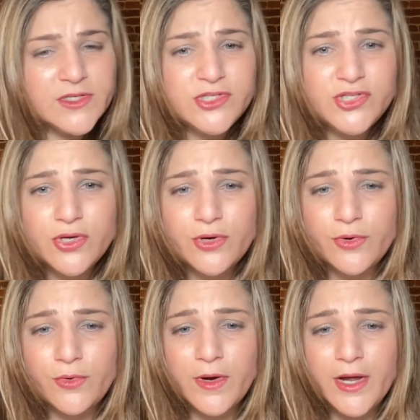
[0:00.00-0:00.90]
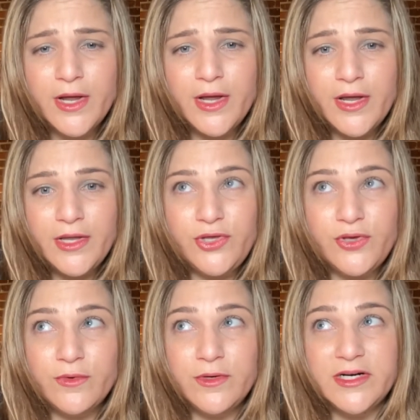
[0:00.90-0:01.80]
so
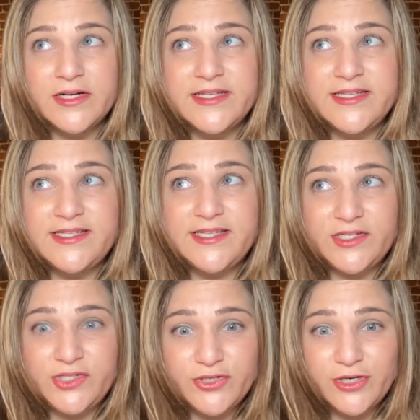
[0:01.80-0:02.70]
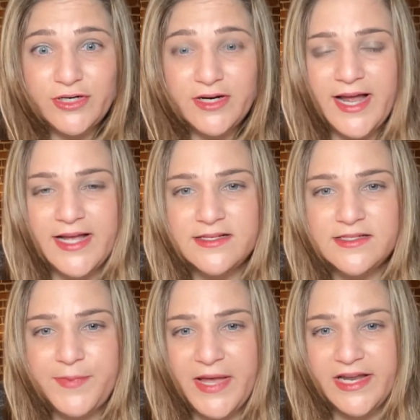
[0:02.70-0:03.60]
your sister
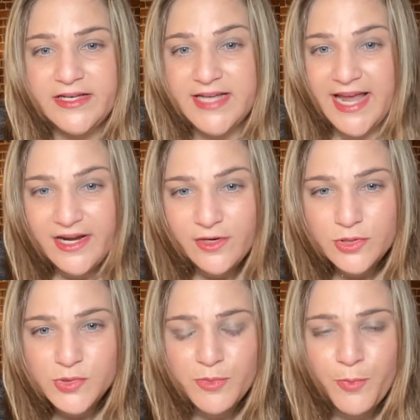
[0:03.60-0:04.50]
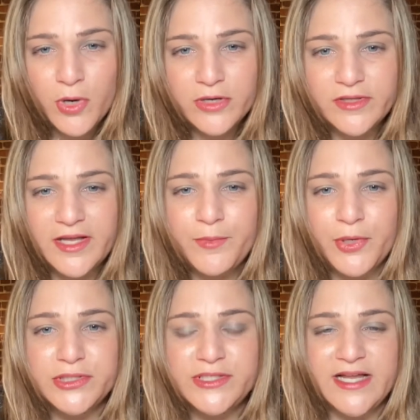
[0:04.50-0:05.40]
has been diagnosed with borderline
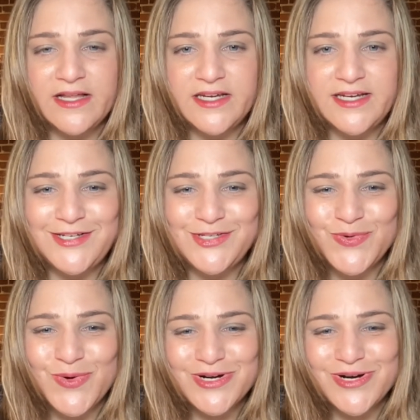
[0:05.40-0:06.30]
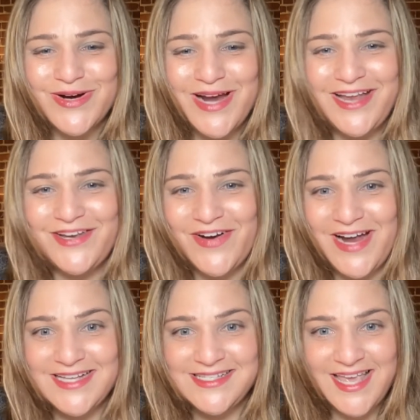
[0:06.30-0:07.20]
personality disorder and you're
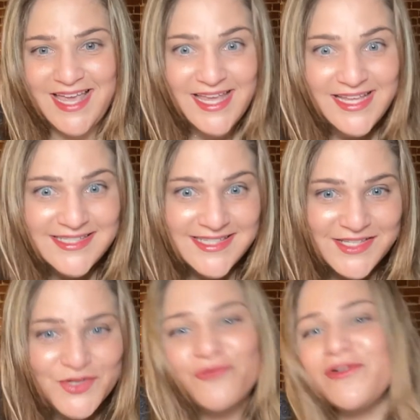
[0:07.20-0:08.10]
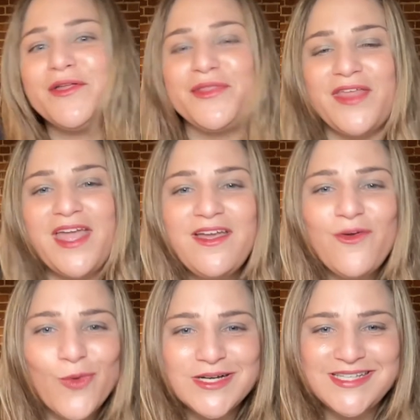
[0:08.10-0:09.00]
asking, is this a real thing
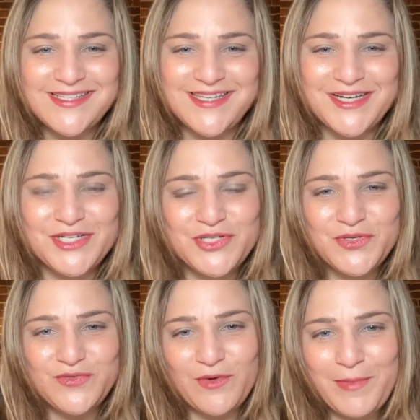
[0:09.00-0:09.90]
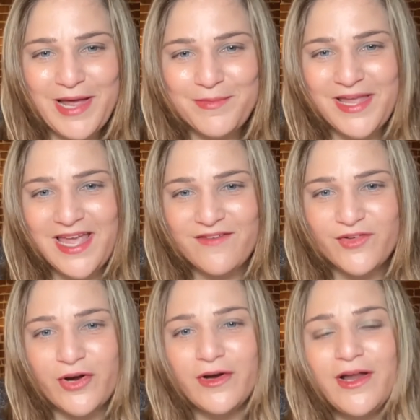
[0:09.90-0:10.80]
or is this an excuse for bad
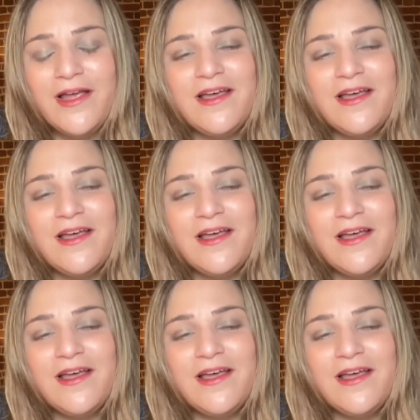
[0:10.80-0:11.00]
behavior?